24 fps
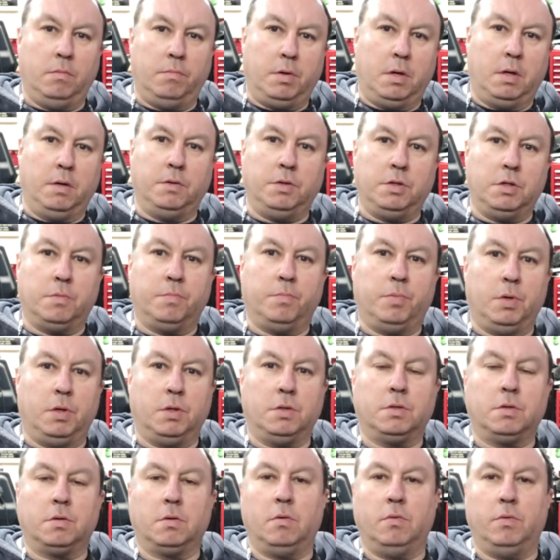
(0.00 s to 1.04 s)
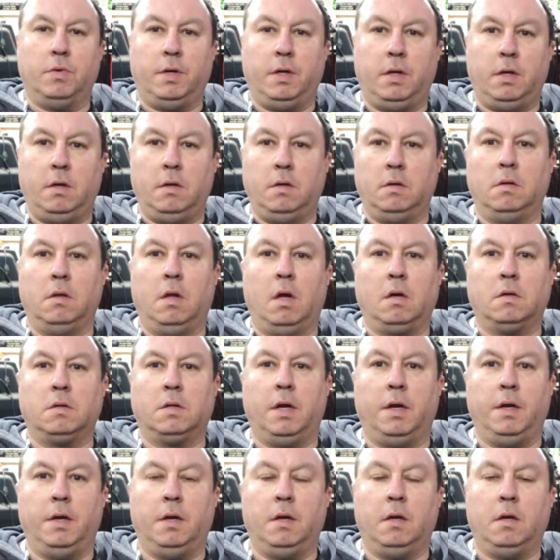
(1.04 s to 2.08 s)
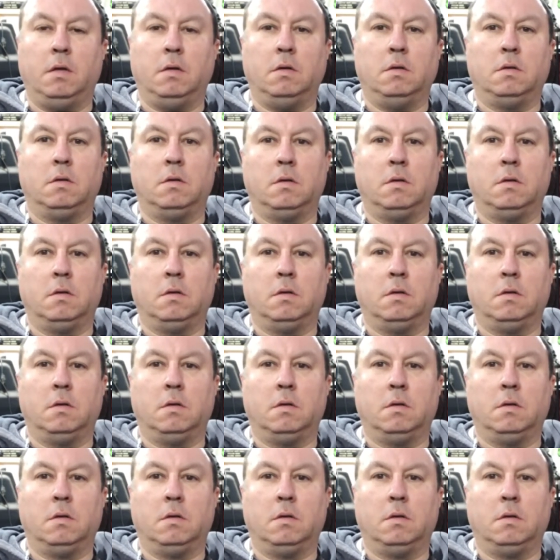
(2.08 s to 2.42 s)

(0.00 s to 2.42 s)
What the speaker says: probably just put a screw in it and Loctite it in.